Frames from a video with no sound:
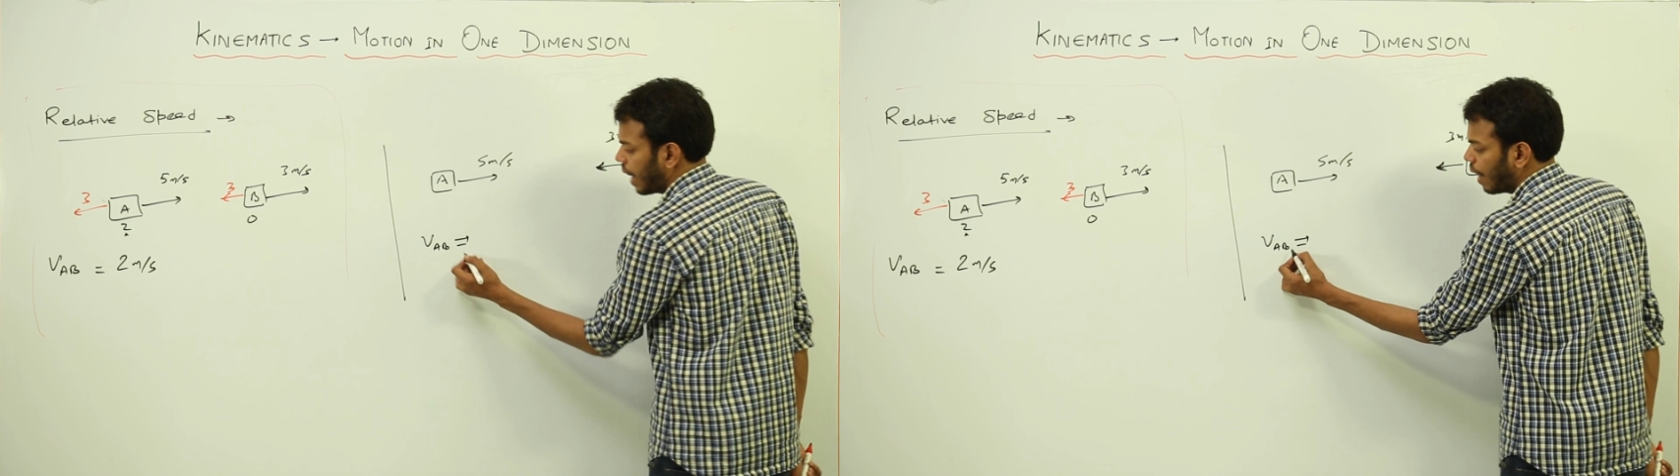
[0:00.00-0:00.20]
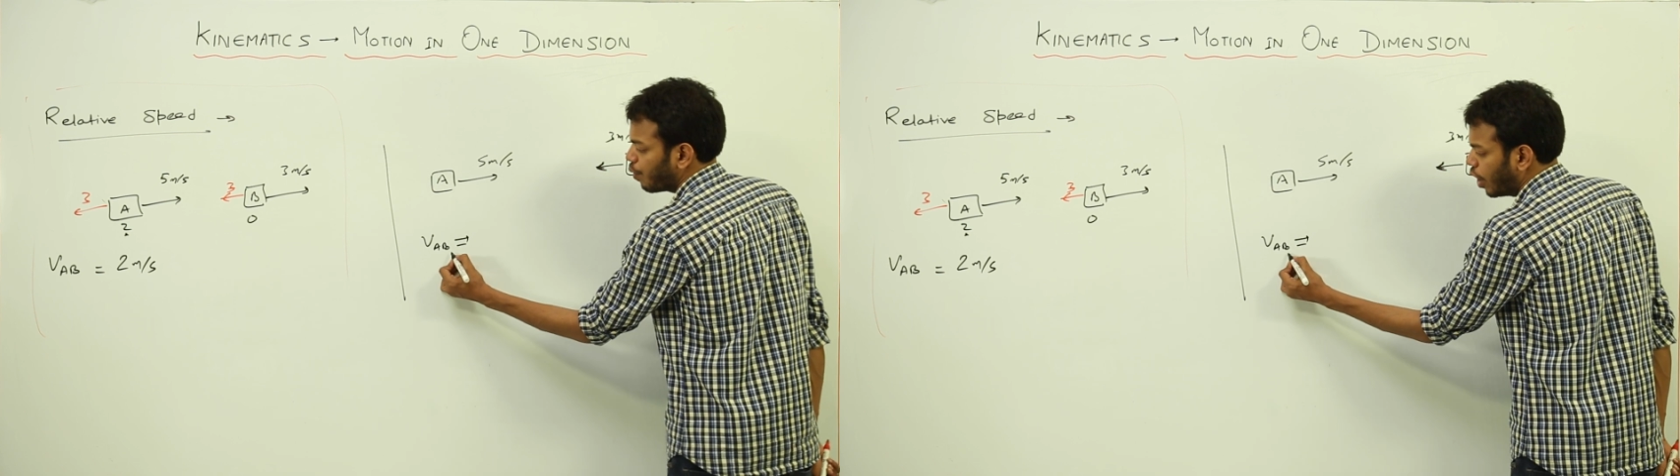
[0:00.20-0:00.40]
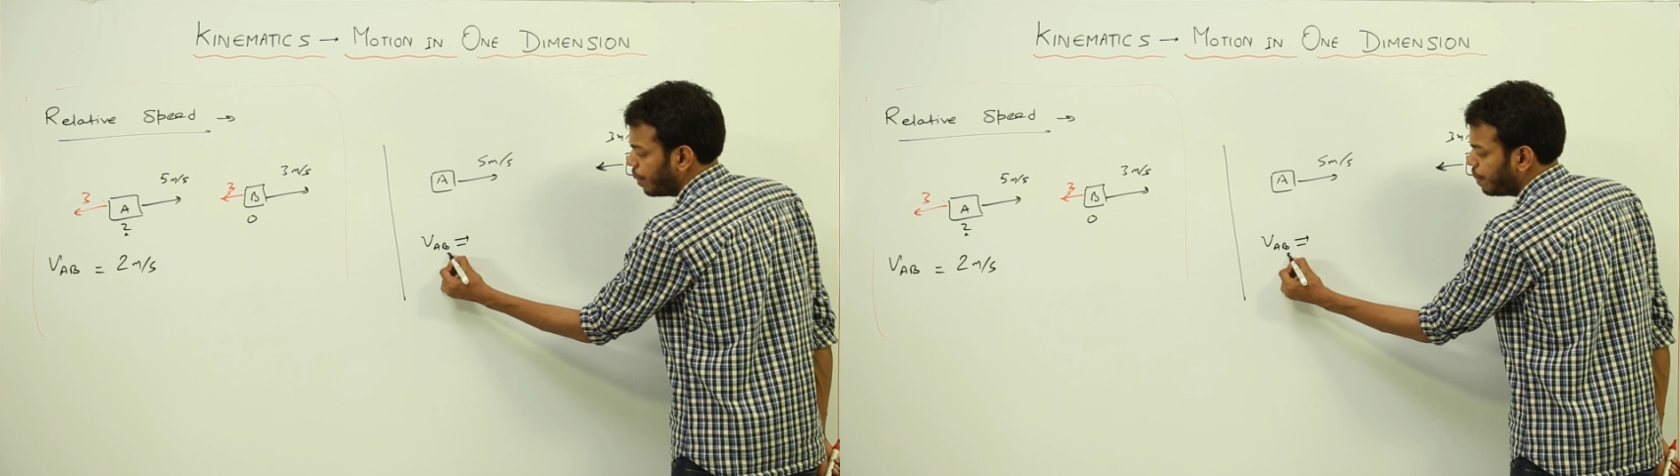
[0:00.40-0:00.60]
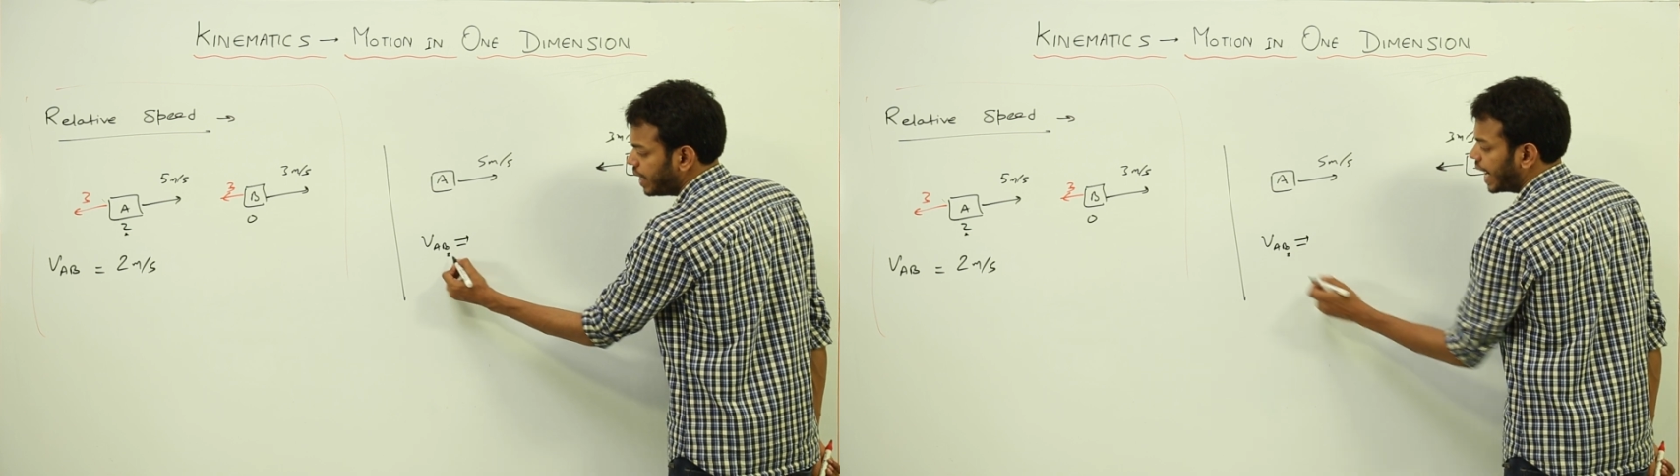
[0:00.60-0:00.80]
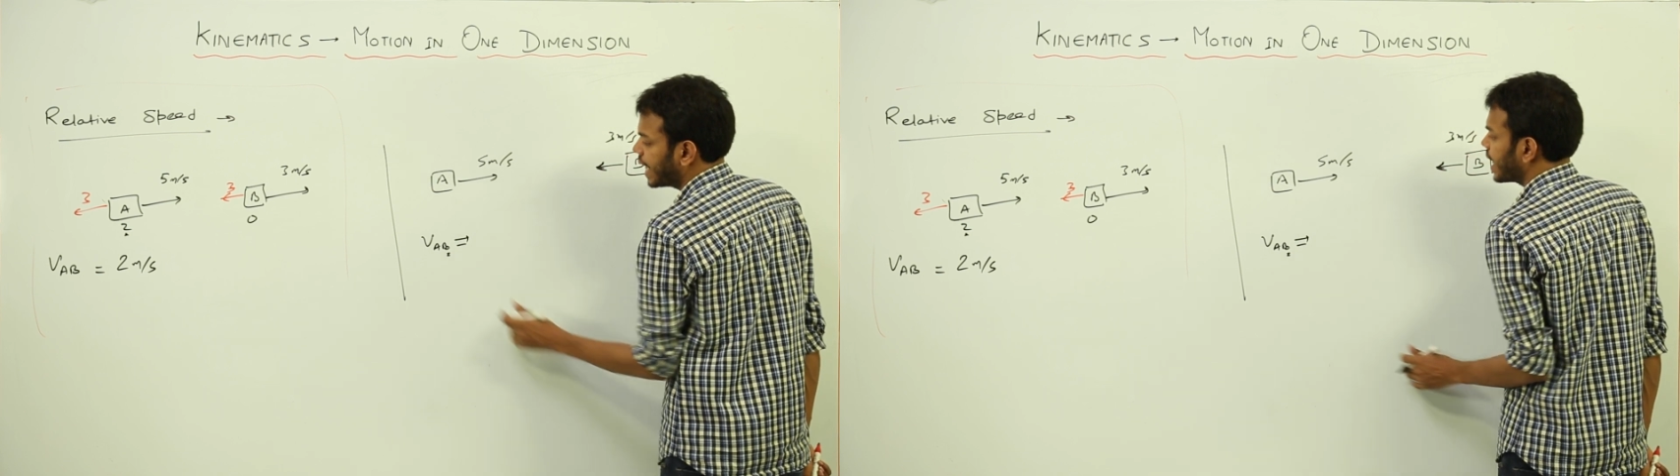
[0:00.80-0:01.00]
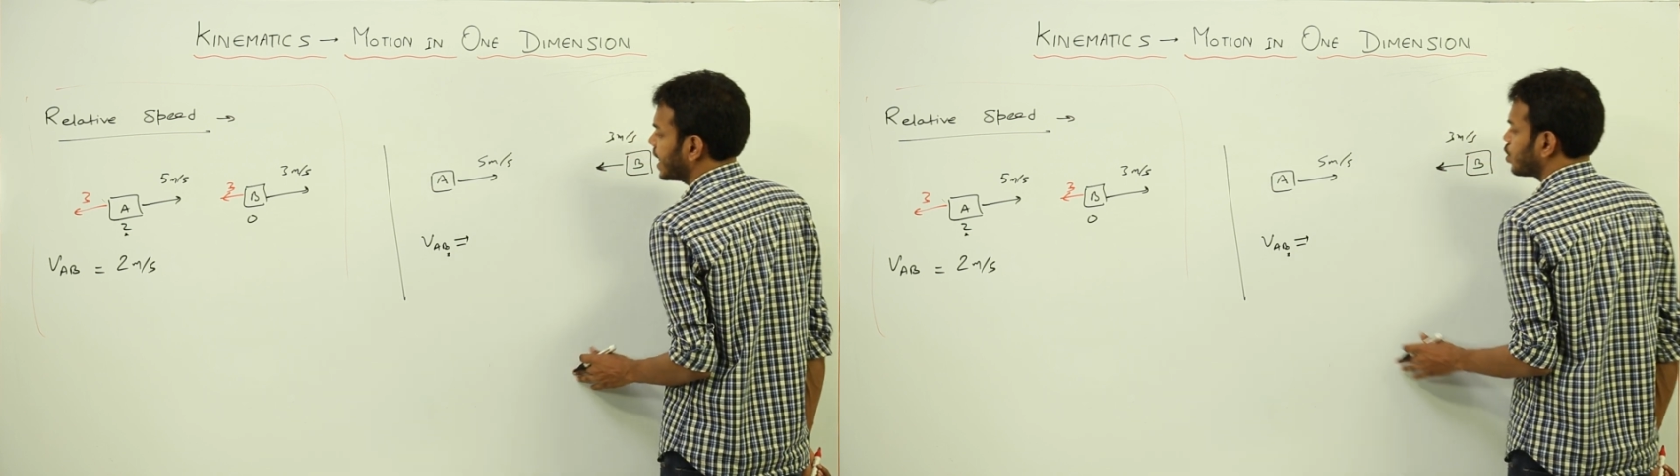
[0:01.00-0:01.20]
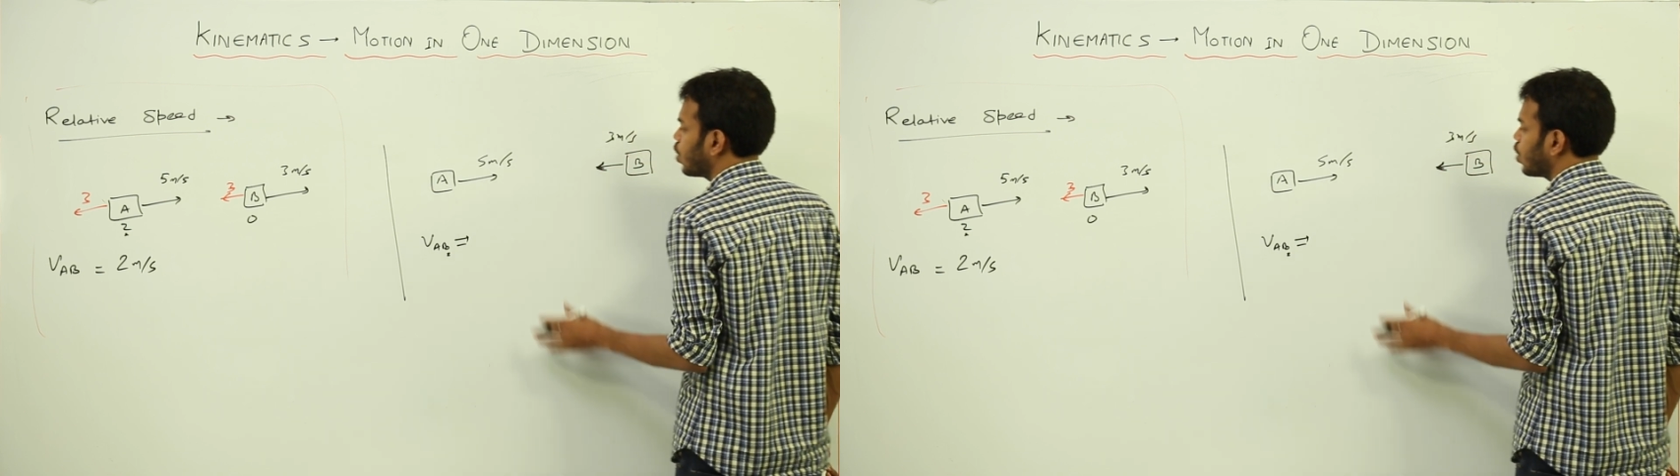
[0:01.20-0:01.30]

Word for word: I want B at rest.